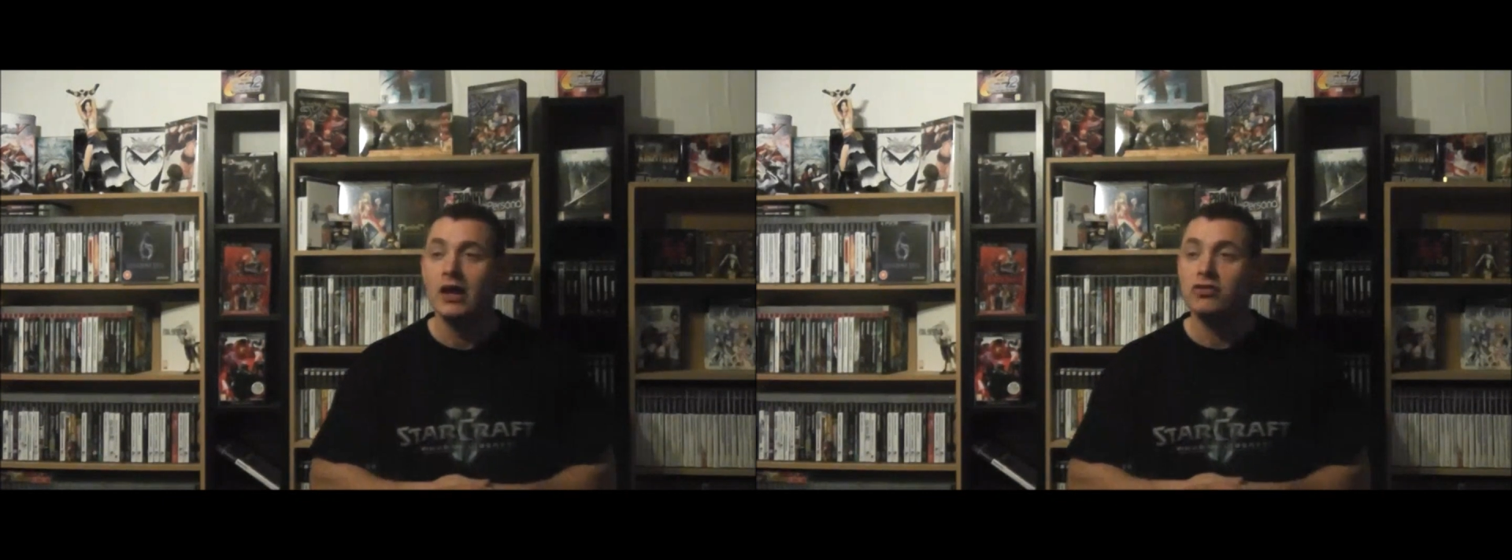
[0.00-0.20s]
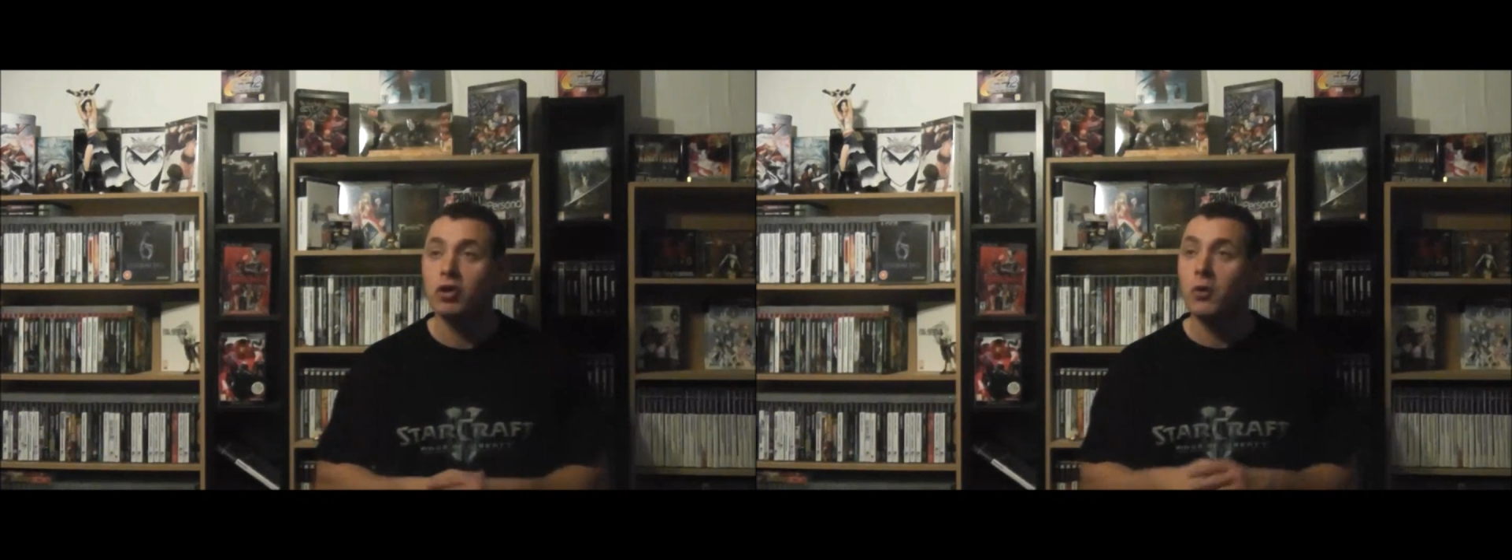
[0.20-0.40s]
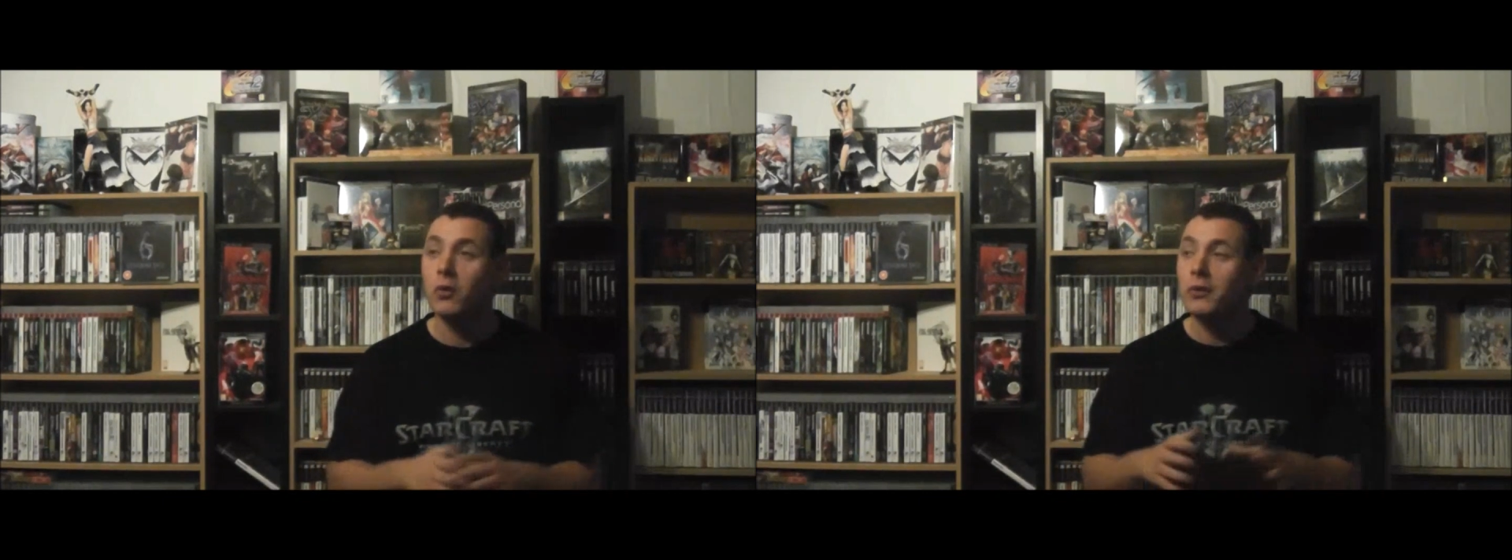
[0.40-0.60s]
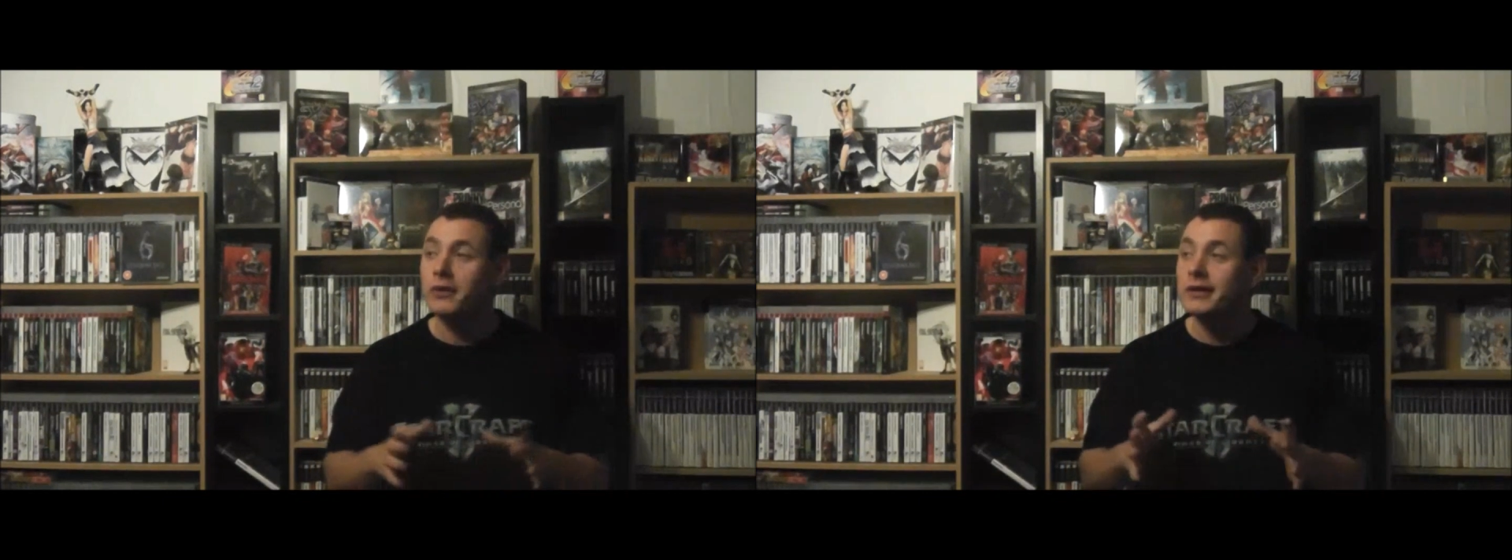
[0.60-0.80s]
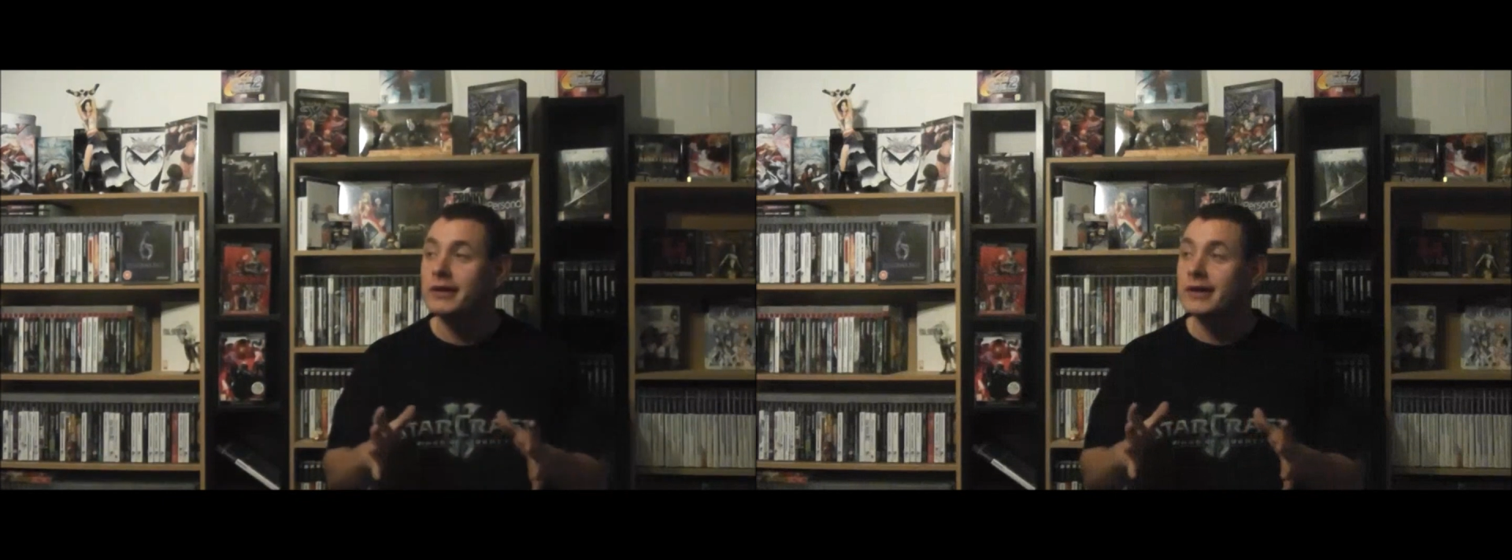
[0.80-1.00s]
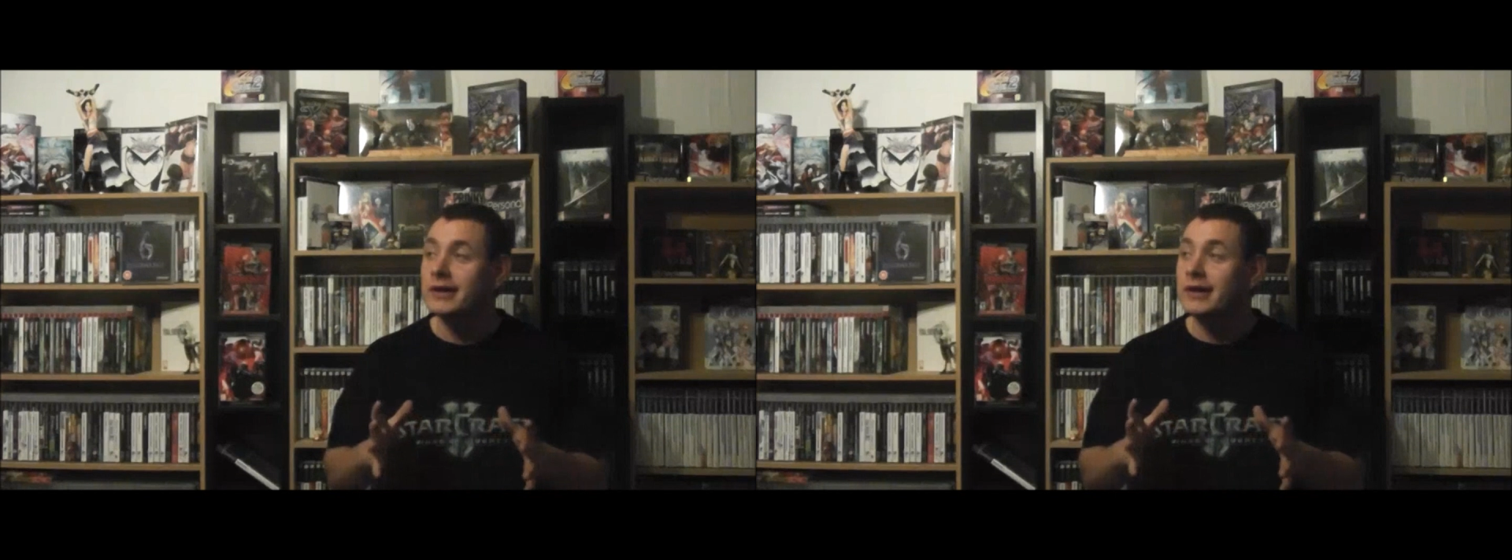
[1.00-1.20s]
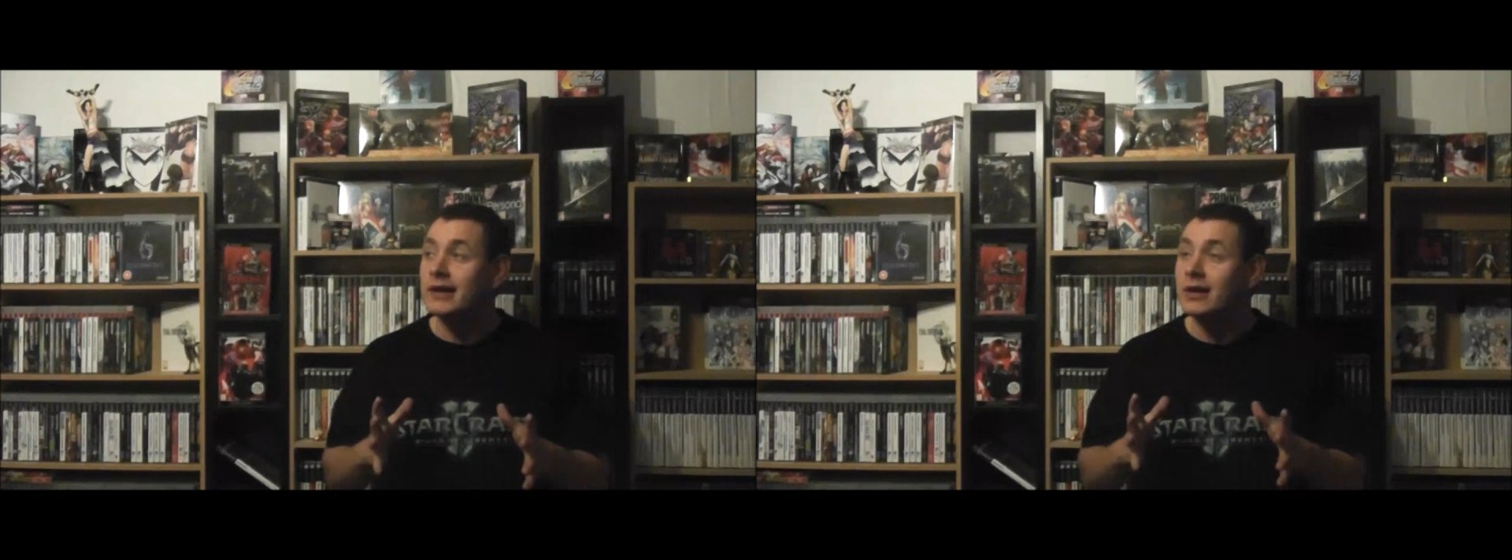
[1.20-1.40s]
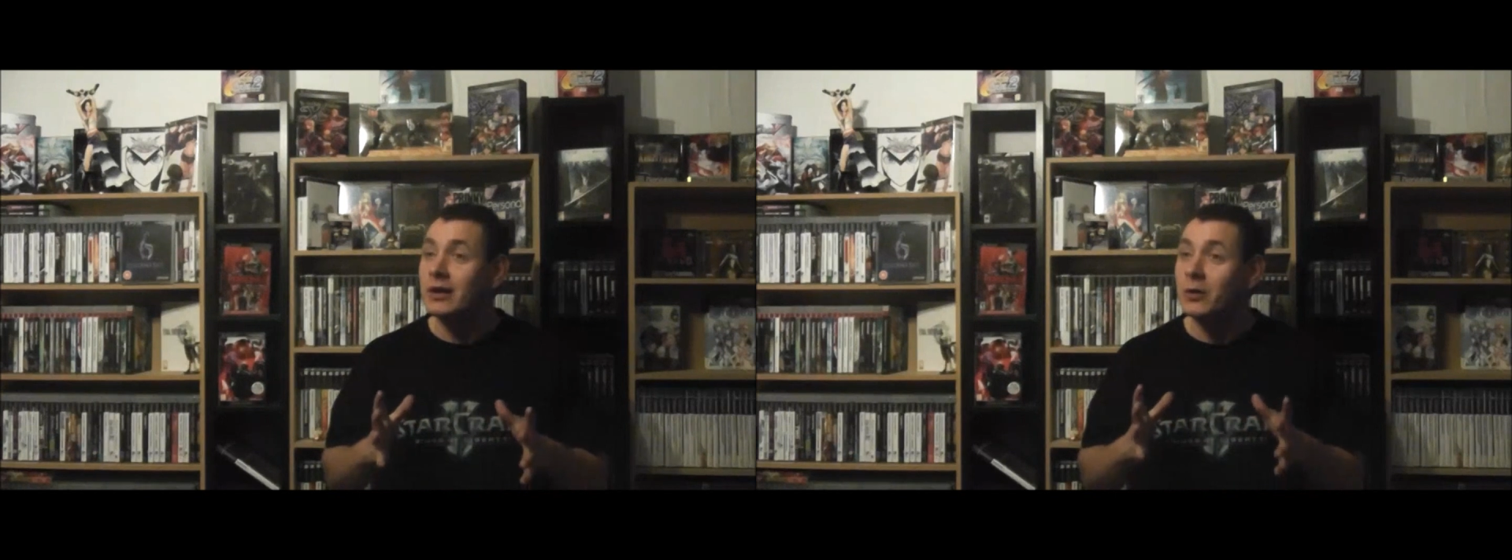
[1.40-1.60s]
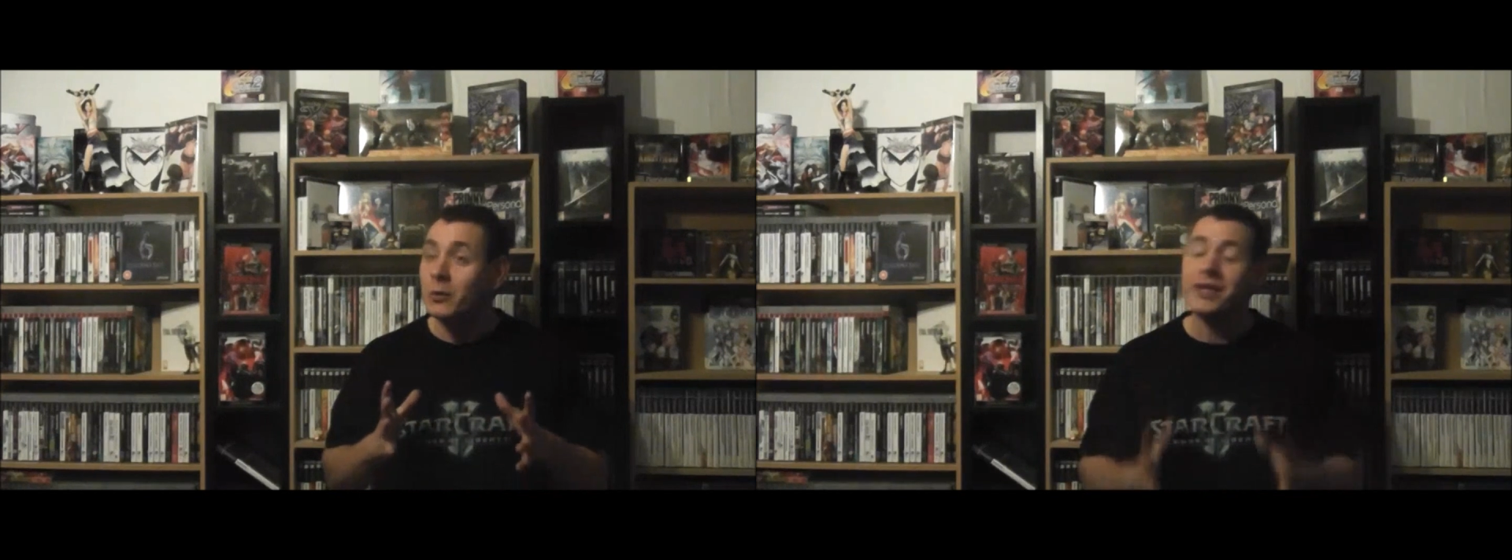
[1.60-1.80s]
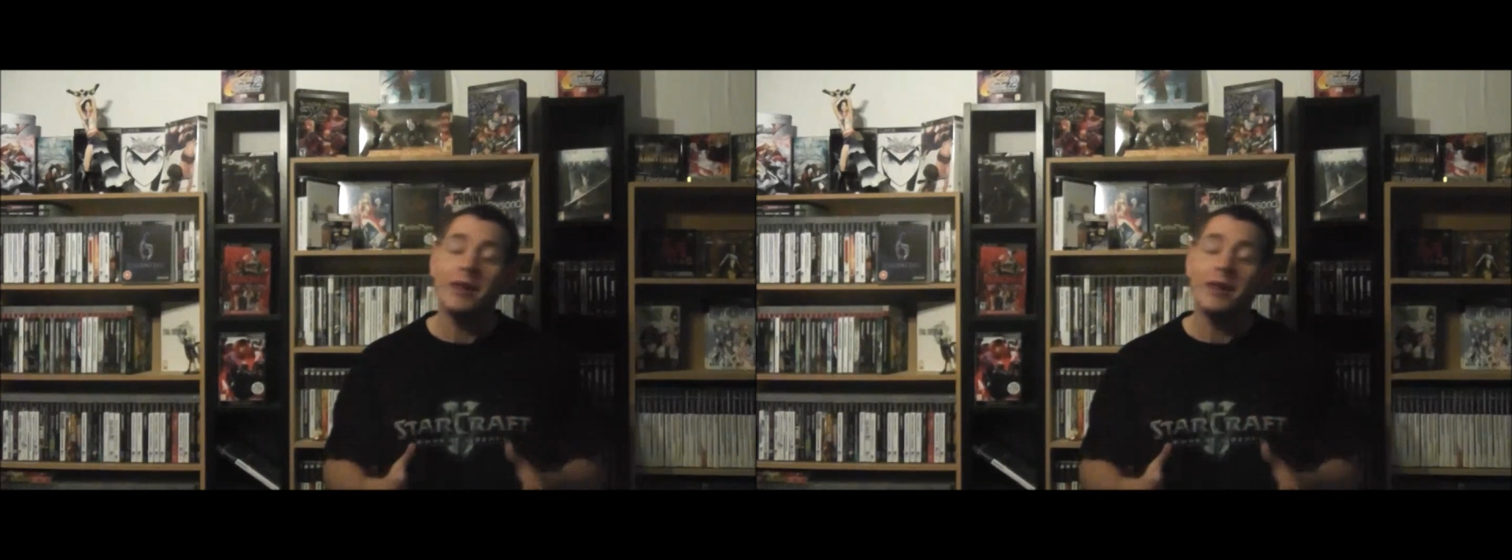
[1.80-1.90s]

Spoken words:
So with